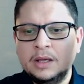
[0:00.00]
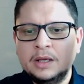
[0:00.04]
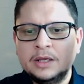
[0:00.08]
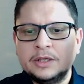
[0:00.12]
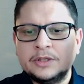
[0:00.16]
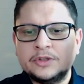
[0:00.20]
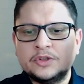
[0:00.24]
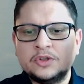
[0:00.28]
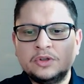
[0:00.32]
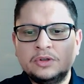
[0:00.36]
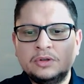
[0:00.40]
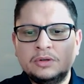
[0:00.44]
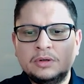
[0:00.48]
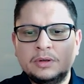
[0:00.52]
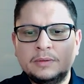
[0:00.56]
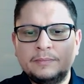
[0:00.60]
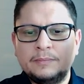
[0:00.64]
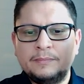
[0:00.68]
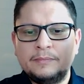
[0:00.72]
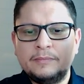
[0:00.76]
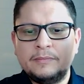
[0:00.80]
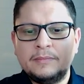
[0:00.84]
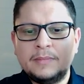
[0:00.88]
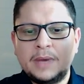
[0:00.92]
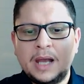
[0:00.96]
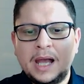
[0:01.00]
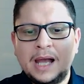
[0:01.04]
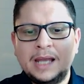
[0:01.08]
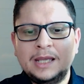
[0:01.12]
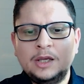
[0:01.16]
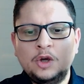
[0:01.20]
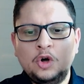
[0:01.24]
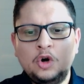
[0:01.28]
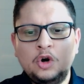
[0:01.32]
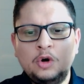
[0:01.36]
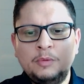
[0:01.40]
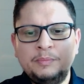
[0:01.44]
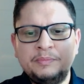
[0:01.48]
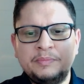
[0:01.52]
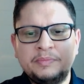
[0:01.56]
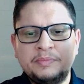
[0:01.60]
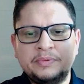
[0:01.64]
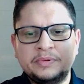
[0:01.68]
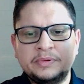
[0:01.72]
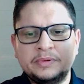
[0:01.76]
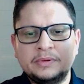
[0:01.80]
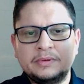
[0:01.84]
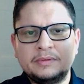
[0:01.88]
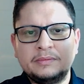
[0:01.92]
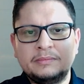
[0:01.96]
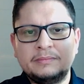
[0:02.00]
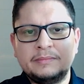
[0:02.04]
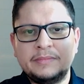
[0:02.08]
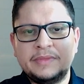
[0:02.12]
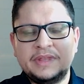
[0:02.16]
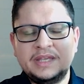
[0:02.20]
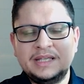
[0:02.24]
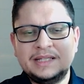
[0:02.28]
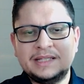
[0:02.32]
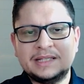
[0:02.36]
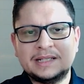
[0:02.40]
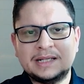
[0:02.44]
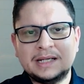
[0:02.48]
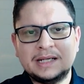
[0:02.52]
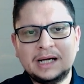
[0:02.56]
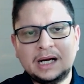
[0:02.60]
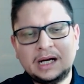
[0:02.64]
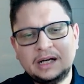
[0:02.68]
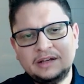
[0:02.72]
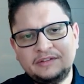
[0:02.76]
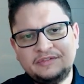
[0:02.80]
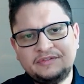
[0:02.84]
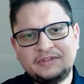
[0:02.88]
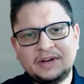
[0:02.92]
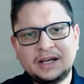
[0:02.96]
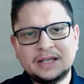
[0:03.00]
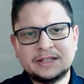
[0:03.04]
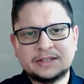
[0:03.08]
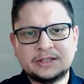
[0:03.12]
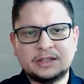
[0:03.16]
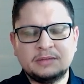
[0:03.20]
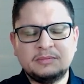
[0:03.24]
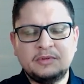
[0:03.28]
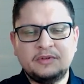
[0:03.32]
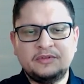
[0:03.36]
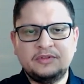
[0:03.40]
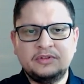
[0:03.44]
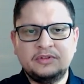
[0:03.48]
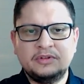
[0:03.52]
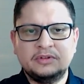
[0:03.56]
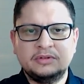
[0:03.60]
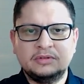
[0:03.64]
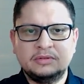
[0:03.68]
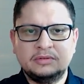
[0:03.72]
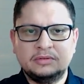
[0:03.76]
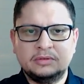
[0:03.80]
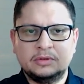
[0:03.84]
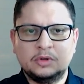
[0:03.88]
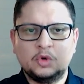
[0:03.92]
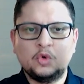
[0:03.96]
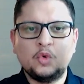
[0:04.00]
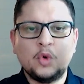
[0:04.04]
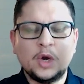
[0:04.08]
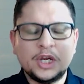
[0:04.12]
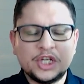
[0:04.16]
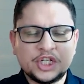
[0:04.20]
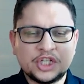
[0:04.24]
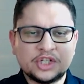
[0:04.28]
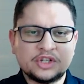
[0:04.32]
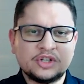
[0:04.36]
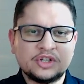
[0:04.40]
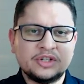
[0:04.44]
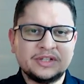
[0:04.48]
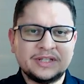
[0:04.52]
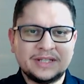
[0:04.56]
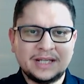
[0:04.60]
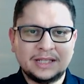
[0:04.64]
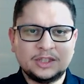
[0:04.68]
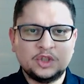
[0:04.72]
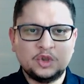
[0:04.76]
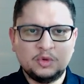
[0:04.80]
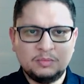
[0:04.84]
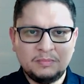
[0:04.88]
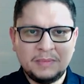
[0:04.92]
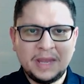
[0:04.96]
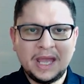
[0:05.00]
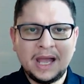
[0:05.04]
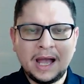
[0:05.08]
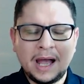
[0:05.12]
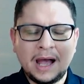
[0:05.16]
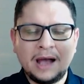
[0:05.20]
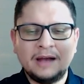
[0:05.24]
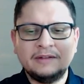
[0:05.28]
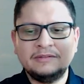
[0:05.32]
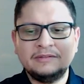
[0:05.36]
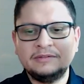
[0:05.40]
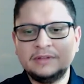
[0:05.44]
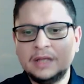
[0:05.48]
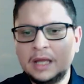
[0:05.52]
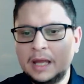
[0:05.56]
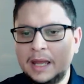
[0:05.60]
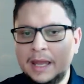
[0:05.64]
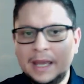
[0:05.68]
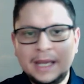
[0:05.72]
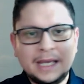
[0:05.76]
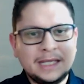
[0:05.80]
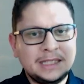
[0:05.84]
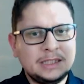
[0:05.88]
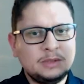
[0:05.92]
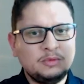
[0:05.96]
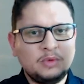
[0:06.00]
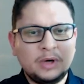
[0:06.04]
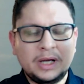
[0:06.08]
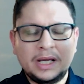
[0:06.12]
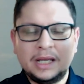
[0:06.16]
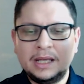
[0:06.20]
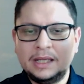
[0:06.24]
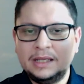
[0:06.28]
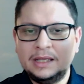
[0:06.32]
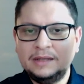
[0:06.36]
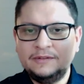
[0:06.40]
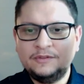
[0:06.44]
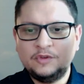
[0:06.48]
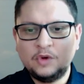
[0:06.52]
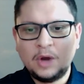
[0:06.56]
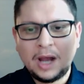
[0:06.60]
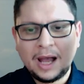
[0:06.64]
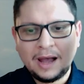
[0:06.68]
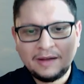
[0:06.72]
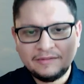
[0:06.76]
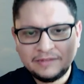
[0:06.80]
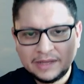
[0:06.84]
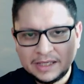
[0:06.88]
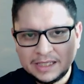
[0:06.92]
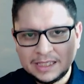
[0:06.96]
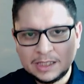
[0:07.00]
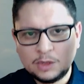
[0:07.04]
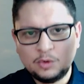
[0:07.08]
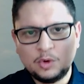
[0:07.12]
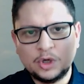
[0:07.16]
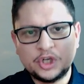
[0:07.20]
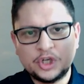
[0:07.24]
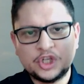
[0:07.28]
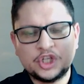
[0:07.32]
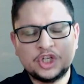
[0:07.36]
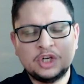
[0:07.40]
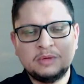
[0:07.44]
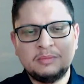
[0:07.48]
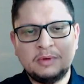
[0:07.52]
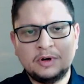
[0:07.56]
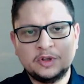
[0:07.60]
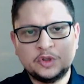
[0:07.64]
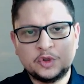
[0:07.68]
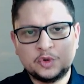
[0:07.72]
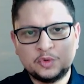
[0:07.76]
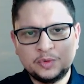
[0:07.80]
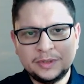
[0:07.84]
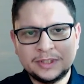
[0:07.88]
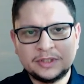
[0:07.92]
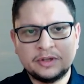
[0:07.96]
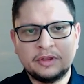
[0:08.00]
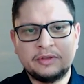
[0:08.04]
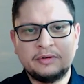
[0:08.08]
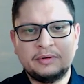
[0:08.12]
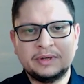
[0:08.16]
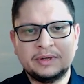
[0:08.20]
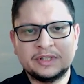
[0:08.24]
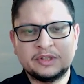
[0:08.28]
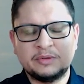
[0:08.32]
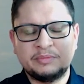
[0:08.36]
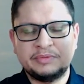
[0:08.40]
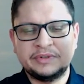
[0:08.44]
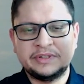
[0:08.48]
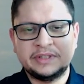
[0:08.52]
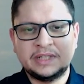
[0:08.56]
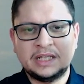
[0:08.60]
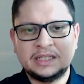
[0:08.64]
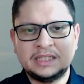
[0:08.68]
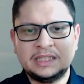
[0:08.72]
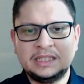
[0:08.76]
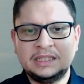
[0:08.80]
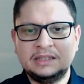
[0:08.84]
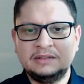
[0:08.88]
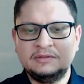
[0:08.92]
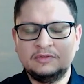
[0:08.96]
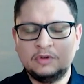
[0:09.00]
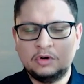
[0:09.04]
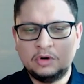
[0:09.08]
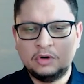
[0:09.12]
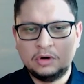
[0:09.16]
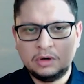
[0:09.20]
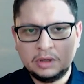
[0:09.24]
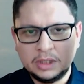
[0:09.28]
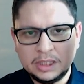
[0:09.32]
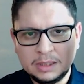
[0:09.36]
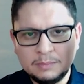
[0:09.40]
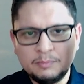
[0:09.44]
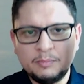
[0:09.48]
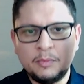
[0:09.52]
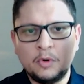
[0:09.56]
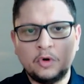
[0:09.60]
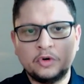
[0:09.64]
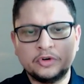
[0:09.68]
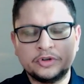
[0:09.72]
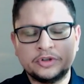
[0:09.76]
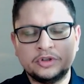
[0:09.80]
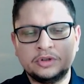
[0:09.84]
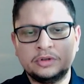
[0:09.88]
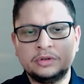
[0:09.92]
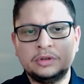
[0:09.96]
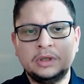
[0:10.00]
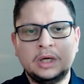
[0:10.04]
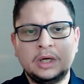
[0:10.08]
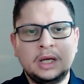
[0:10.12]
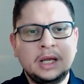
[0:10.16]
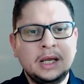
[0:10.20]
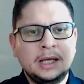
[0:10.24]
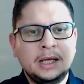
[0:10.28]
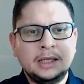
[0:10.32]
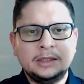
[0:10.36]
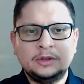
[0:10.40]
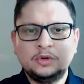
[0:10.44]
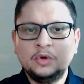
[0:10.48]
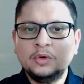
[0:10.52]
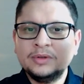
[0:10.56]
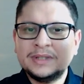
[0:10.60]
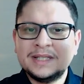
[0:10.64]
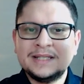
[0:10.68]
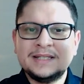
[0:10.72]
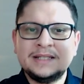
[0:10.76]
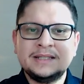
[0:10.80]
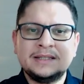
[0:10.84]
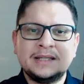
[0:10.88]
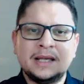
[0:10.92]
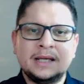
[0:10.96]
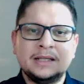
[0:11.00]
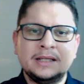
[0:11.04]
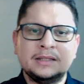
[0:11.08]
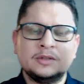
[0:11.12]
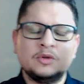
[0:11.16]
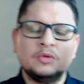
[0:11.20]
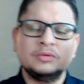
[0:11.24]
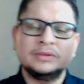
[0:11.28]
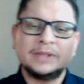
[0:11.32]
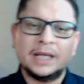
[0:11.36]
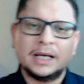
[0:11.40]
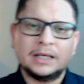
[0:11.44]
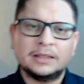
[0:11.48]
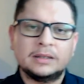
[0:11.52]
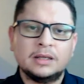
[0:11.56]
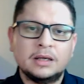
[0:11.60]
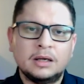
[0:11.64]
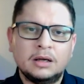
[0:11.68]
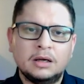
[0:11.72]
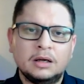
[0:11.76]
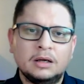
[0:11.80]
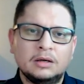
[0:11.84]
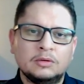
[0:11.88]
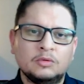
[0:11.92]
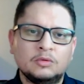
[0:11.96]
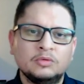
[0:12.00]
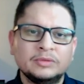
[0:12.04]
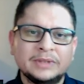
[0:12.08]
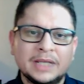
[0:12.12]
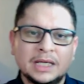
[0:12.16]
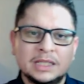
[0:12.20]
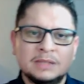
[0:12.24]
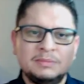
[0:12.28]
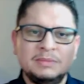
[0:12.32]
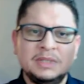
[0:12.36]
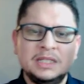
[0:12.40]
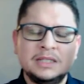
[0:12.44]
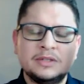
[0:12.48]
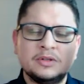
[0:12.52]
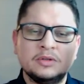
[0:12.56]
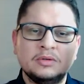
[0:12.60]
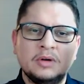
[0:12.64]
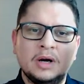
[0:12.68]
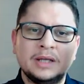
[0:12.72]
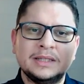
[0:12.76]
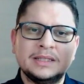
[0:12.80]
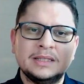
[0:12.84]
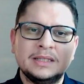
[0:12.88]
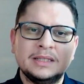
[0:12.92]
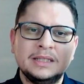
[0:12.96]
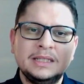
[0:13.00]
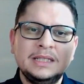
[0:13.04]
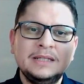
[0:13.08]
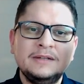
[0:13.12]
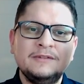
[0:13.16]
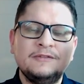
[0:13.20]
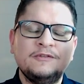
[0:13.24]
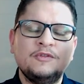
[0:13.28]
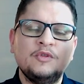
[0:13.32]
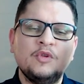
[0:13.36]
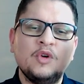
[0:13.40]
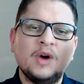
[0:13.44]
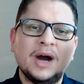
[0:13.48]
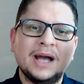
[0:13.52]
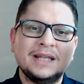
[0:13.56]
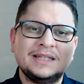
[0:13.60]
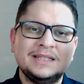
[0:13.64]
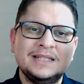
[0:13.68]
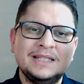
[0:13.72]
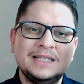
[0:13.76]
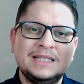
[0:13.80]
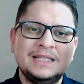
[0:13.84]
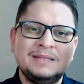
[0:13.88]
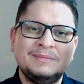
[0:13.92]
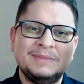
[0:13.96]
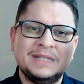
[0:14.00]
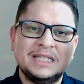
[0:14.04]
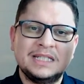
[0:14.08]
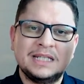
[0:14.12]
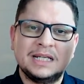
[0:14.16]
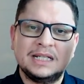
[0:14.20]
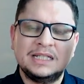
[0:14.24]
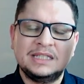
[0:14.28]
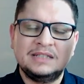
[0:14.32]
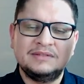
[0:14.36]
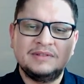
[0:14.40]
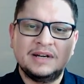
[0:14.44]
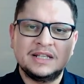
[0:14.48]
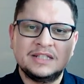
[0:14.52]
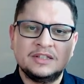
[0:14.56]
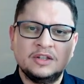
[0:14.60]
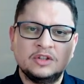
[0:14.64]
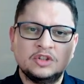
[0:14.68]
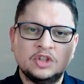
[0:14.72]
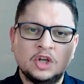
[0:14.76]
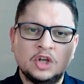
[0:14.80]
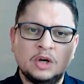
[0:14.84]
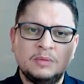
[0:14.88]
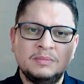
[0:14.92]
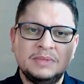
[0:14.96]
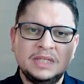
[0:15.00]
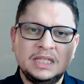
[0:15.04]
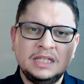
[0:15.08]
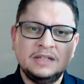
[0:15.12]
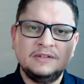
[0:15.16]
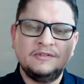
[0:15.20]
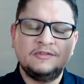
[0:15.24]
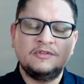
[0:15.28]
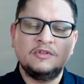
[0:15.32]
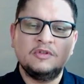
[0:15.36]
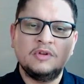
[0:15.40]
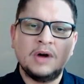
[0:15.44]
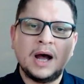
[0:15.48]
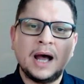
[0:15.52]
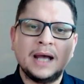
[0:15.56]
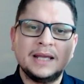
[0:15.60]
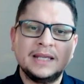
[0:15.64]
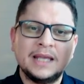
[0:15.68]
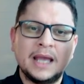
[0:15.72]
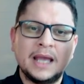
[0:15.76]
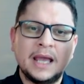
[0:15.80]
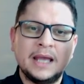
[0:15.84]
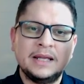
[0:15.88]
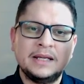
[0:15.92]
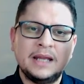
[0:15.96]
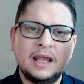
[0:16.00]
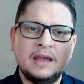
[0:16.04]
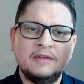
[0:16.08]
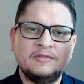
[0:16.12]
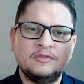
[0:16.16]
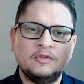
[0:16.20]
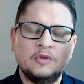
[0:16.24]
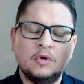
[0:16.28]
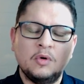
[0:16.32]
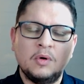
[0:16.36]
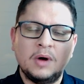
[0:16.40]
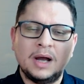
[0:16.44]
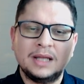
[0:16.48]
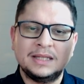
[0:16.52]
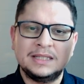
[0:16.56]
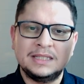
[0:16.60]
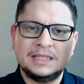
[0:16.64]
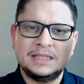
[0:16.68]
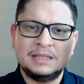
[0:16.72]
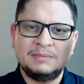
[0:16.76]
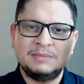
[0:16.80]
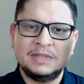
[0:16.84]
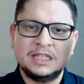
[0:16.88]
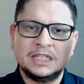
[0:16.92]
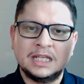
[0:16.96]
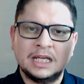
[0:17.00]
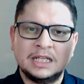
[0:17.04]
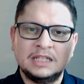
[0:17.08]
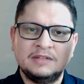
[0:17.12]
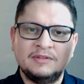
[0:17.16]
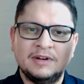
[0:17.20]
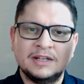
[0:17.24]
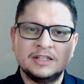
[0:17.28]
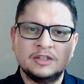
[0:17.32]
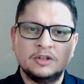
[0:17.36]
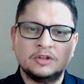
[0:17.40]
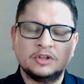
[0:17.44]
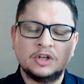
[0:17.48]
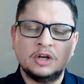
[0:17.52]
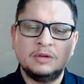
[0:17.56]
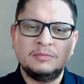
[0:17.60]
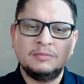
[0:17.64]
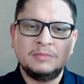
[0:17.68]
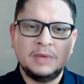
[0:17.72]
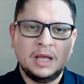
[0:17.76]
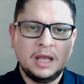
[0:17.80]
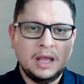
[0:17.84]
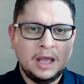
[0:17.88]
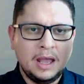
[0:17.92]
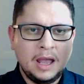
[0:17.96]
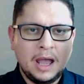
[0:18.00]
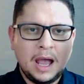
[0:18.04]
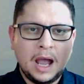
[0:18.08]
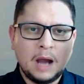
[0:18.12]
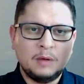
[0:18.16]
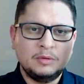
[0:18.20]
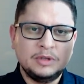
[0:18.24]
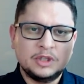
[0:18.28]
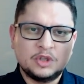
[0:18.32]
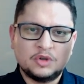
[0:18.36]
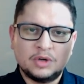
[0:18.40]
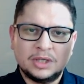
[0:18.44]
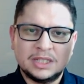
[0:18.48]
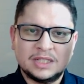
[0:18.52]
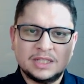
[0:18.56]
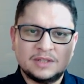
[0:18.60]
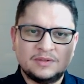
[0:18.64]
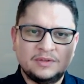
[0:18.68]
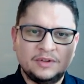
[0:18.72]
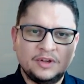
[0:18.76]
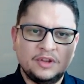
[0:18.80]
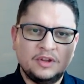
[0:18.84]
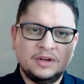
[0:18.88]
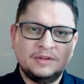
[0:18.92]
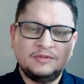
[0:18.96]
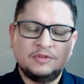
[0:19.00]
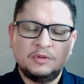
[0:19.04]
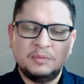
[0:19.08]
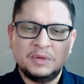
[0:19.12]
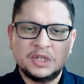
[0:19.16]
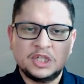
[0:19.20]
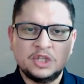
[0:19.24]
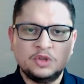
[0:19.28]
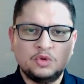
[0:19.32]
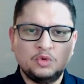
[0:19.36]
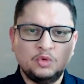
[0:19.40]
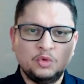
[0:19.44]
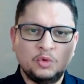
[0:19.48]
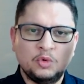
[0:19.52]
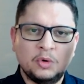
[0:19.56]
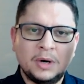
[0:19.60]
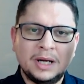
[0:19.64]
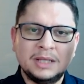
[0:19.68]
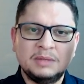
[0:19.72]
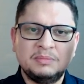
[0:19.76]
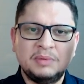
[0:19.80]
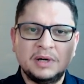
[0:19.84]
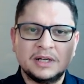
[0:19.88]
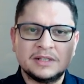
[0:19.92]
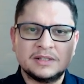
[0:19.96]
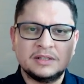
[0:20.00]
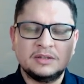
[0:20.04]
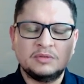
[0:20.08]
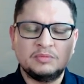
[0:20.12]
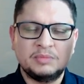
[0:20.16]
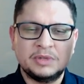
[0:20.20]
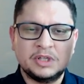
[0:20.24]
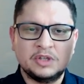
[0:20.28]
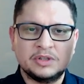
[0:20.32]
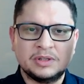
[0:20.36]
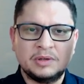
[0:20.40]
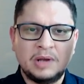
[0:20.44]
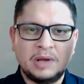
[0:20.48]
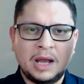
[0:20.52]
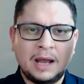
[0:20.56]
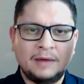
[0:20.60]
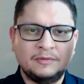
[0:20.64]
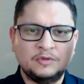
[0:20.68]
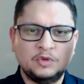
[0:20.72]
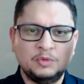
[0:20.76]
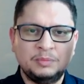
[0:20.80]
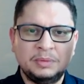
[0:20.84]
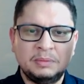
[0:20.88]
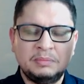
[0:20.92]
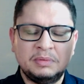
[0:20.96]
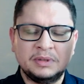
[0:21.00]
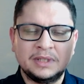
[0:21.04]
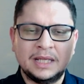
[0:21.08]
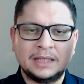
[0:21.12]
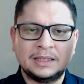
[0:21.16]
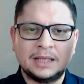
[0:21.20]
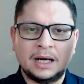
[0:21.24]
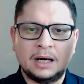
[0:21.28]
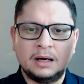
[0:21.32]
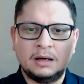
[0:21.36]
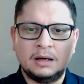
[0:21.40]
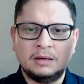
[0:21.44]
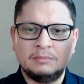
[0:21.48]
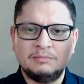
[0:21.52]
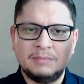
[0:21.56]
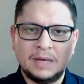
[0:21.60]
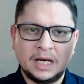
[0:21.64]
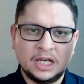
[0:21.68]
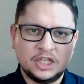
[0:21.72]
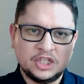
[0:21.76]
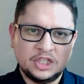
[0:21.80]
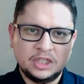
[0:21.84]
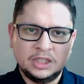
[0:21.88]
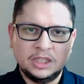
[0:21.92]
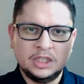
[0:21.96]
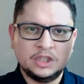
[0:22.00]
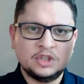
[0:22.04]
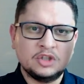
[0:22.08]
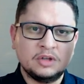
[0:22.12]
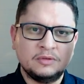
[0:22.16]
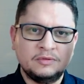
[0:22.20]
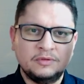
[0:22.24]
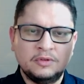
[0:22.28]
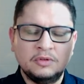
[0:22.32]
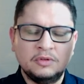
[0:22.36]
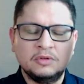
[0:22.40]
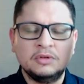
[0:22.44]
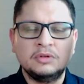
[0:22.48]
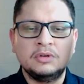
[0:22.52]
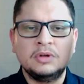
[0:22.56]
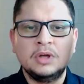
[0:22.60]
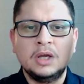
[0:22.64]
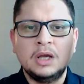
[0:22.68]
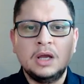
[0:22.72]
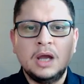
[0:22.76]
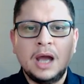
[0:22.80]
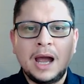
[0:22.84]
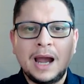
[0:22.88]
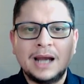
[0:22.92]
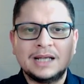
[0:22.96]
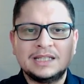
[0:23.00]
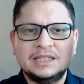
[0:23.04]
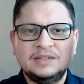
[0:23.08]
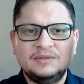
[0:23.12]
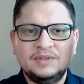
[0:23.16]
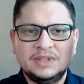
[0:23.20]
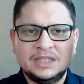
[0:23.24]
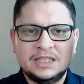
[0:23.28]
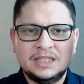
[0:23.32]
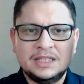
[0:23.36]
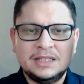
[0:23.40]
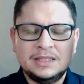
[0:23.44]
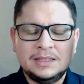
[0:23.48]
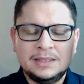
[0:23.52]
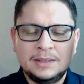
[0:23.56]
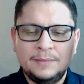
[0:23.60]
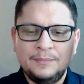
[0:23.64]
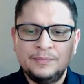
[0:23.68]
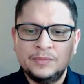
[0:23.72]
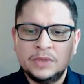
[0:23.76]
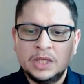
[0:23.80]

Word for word: So I hope this clarifies some of the questions that you may have. Anyway, if you have any question about Swiss authorized representative or importer, don't hesitate, contact me, so at info@easymedicaldevice.com, info@easymedicaldevice.com. I will transfer the information to the right person, because I have 2 people that are managing each of the activities.